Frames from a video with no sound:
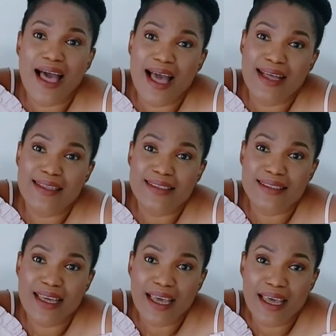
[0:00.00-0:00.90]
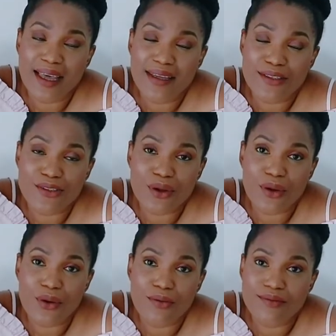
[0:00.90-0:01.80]
And yeah,
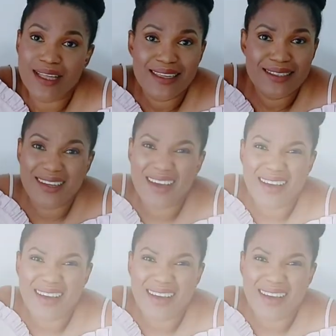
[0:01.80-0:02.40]
so that's it,